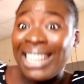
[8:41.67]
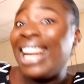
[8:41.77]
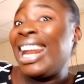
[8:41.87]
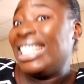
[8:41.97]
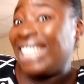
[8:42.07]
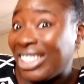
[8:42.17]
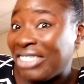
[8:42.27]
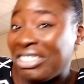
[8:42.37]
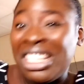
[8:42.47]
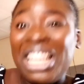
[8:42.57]
and at the end of
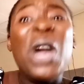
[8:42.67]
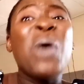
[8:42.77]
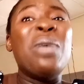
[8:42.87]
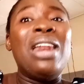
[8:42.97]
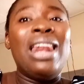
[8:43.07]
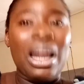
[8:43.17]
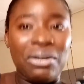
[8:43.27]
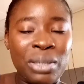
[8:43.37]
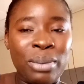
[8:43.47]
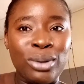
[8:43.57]
the day, we laughed
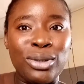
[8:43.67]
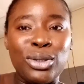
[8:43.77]
about it.